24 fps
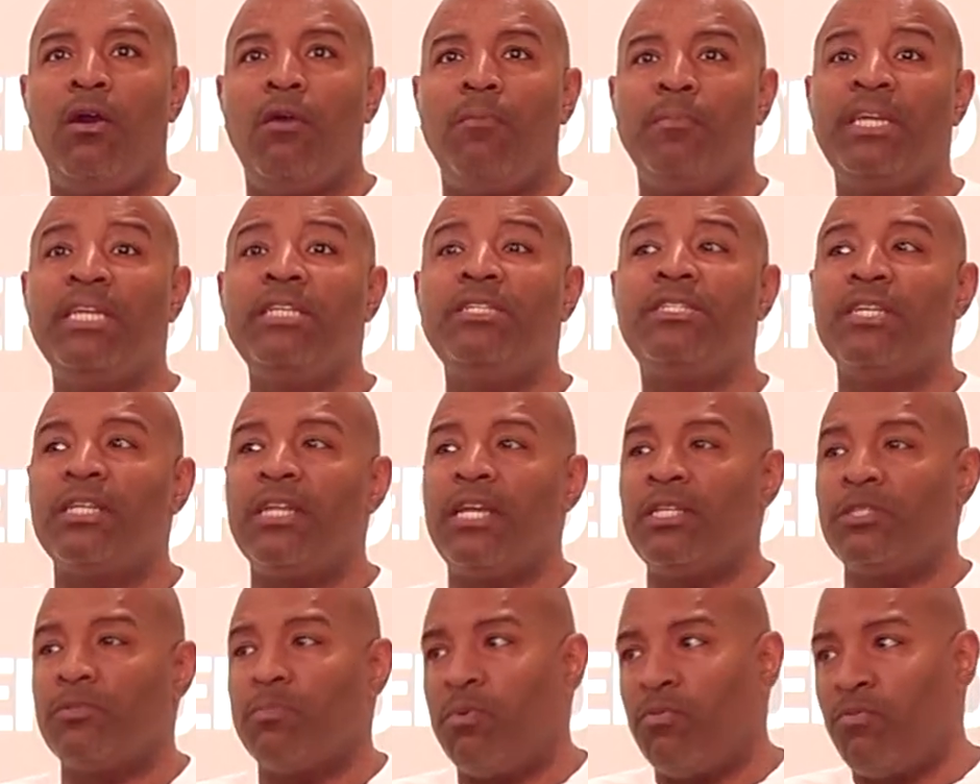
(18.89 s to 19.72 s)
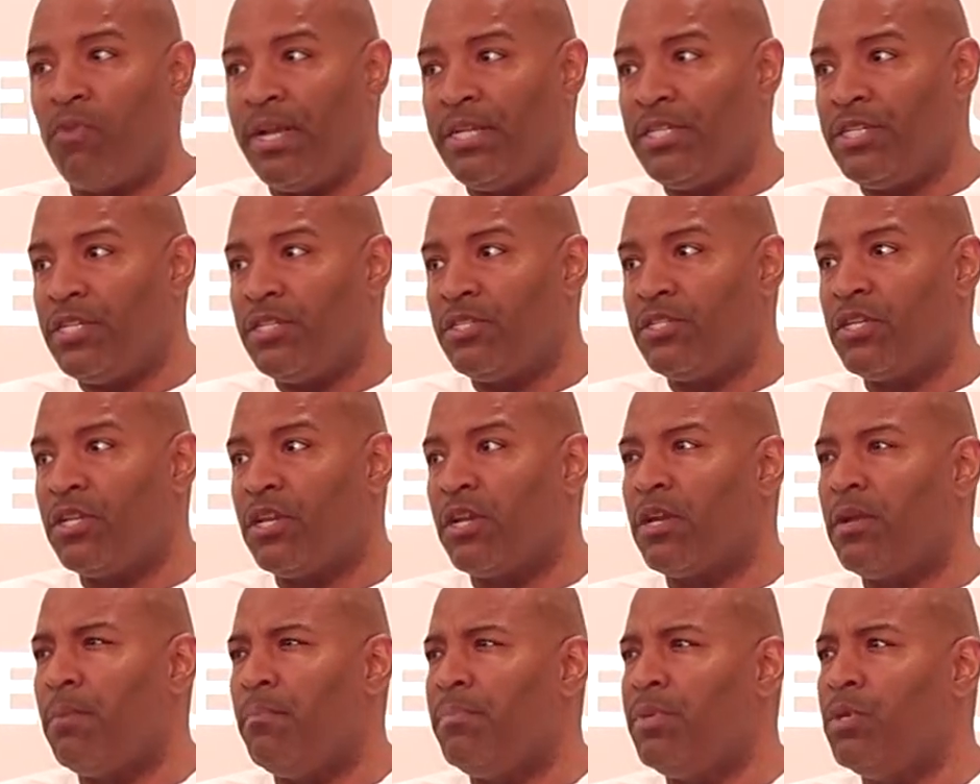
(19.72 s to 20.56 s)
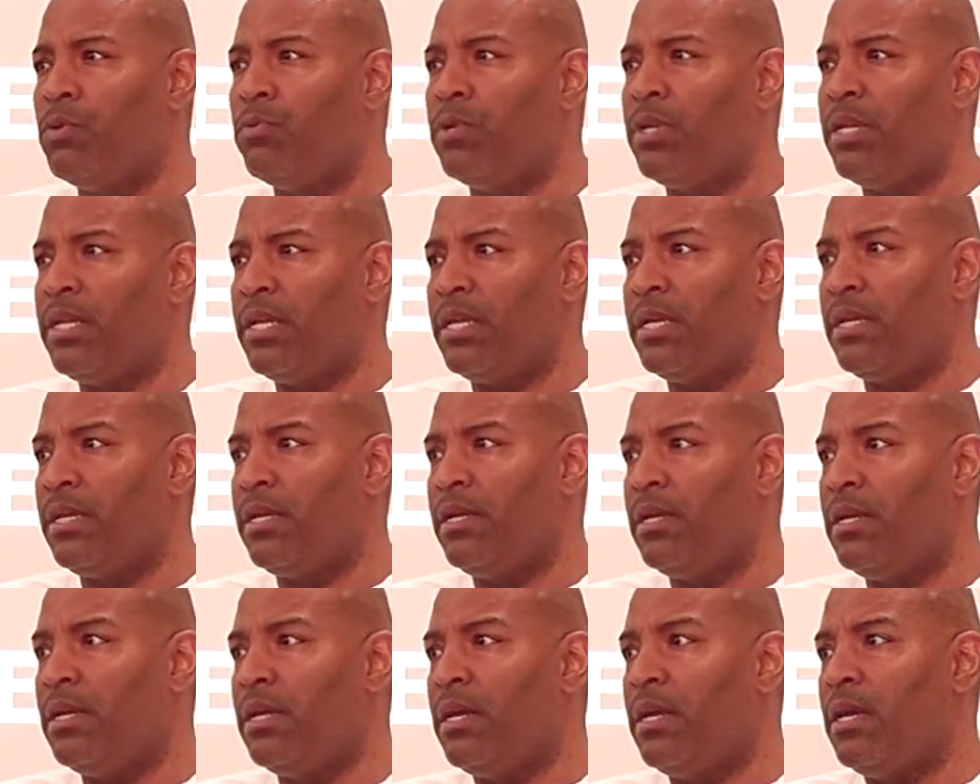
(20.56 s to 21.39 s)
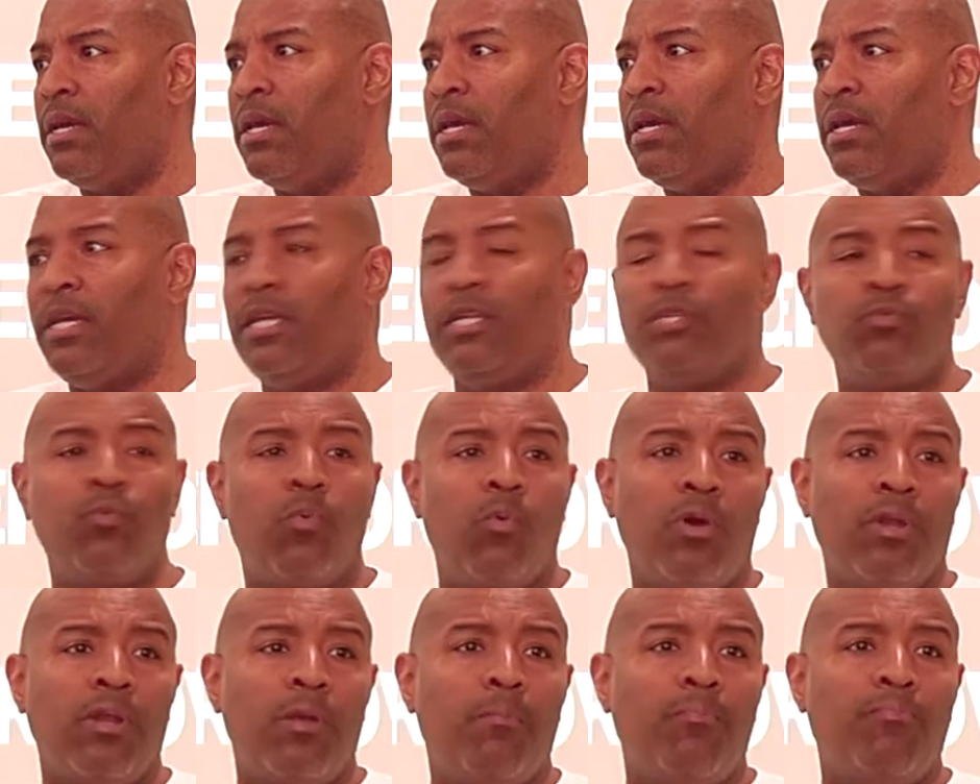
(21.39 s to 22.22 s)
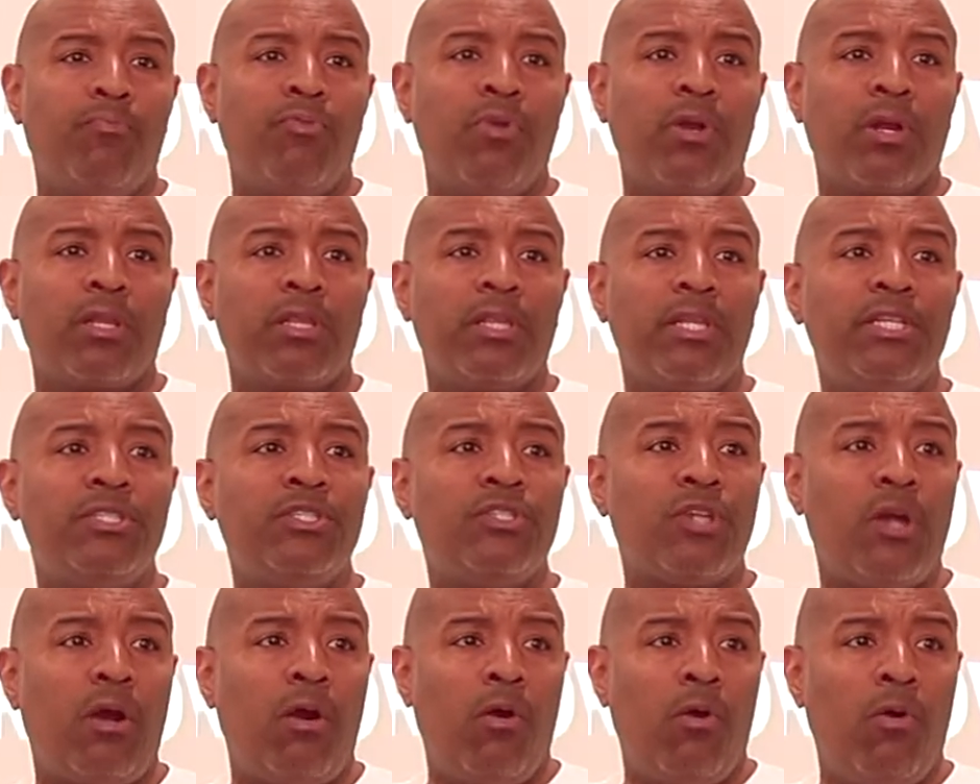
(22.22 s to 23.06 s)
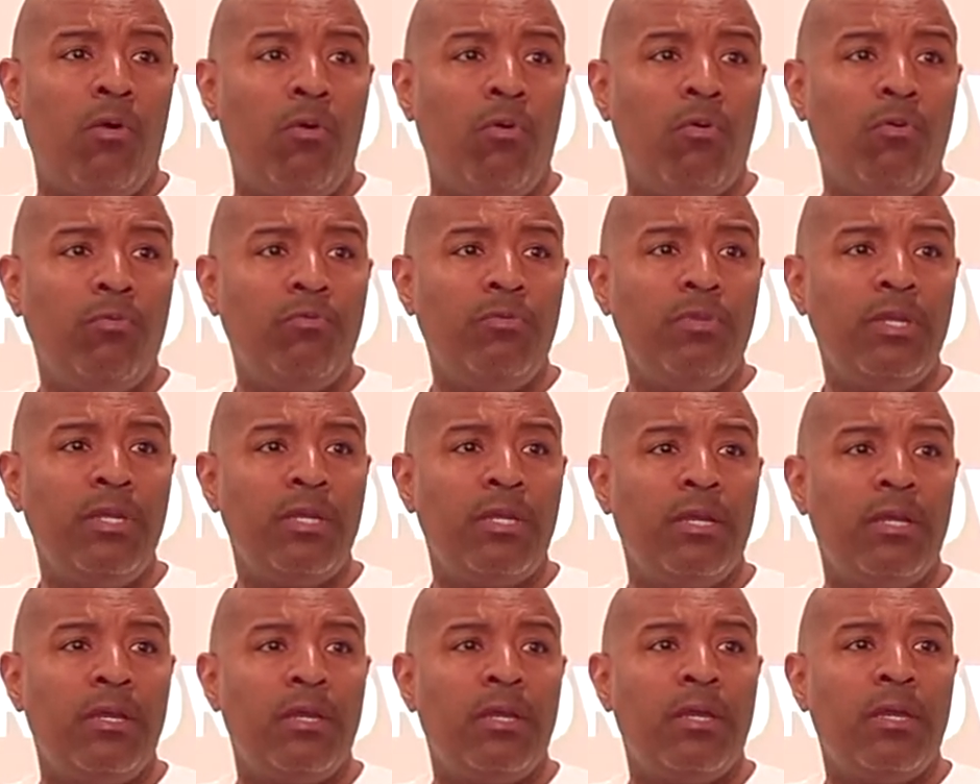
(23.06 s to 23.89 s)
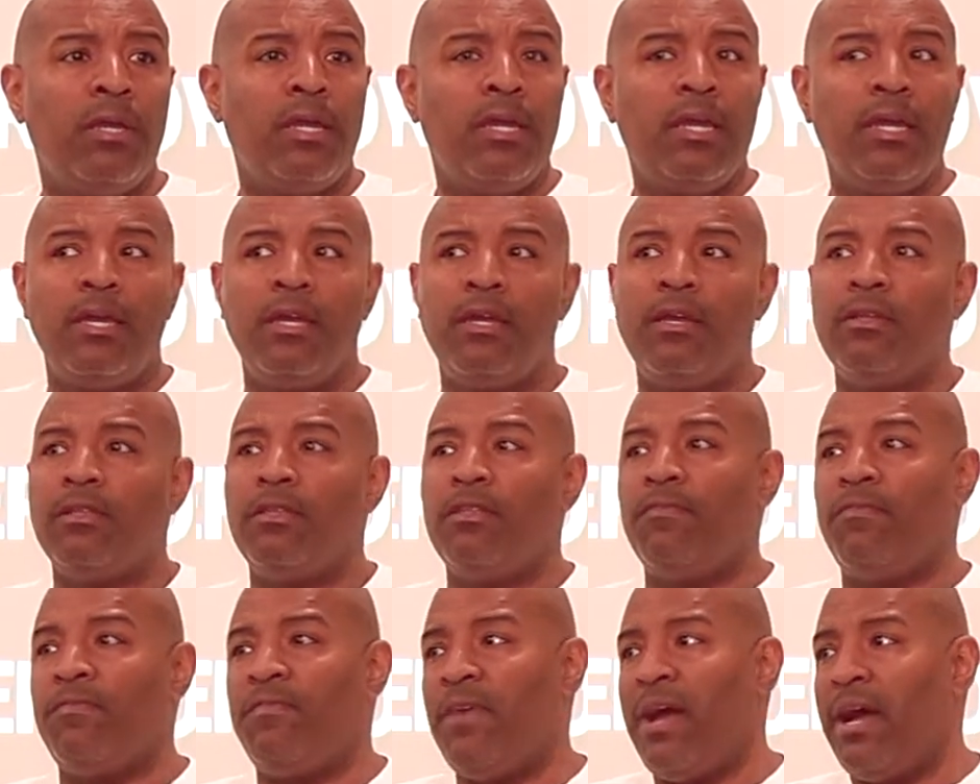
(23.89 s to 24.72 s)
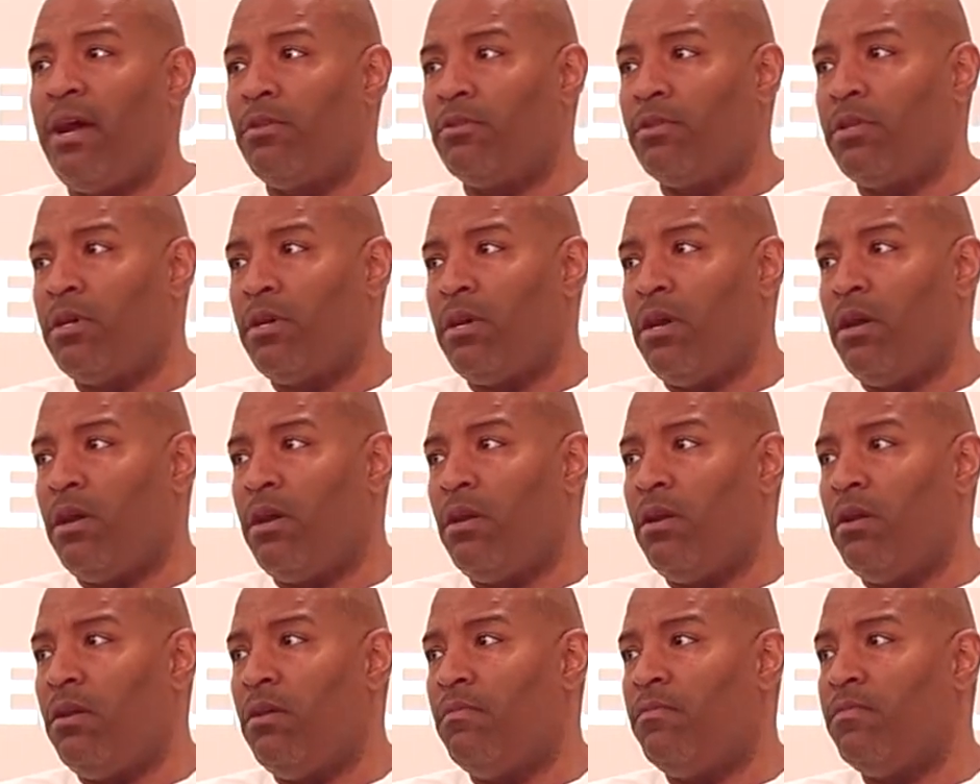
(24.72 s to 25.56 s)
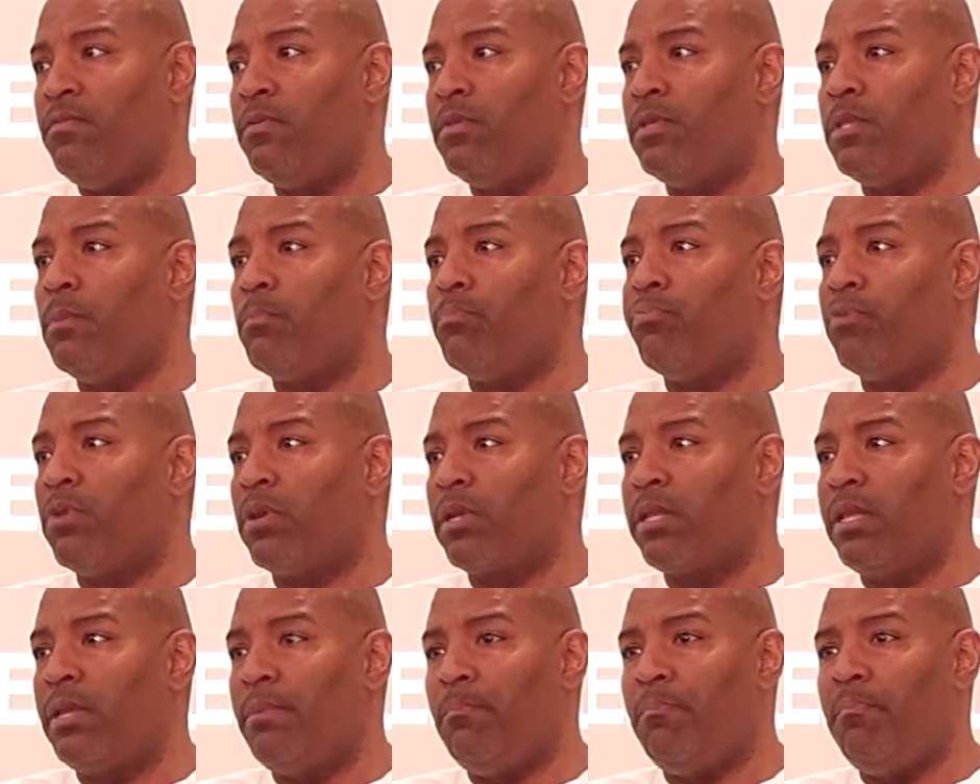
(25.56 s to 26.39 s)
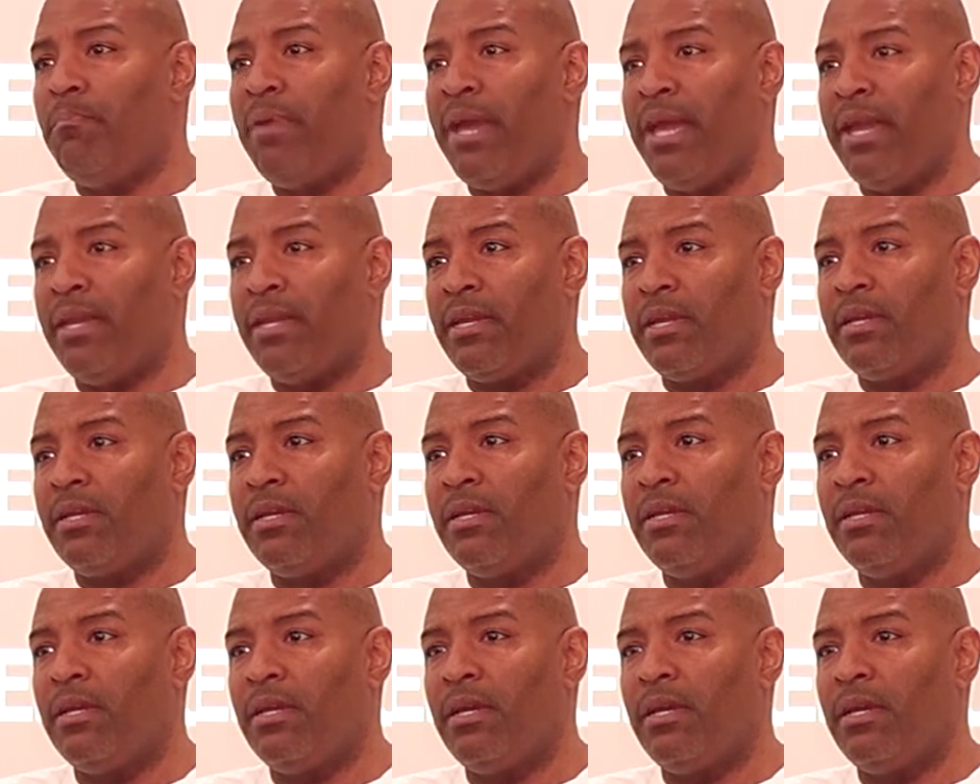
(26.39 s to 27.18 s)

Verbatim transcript: He's an inspiration to the community. He's one of Brooklyn's own, the founder of the Brooklyn Bank,